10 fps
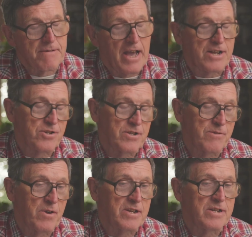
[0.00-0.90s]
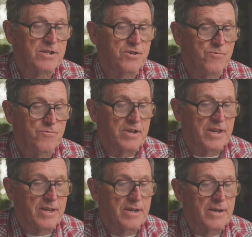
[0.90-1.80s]
actually went into
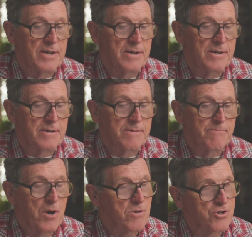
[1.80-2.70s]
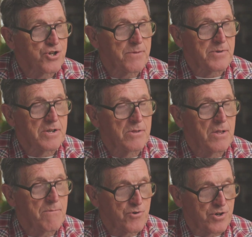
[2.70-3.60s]
a uh, partnership in a
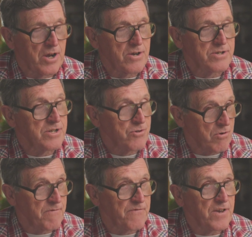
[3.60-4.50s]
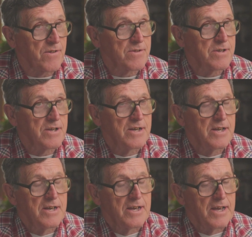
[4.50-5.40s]
lumber yard in Northfield.
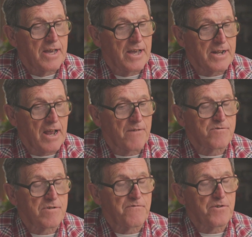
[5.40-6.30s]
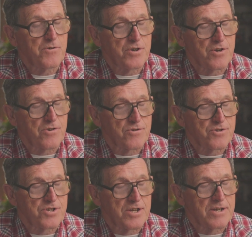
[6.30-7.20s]
And after a few
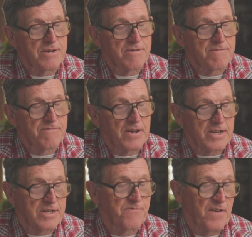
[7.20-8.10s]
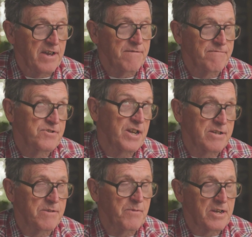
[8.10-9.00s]
years, uh, I guess five,
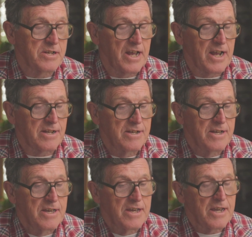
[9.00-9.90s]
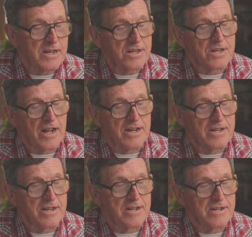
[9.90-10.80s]
six to be exact, he
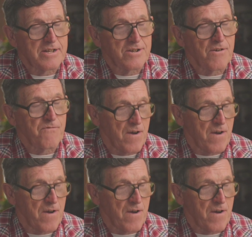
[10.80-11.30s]
decided that you know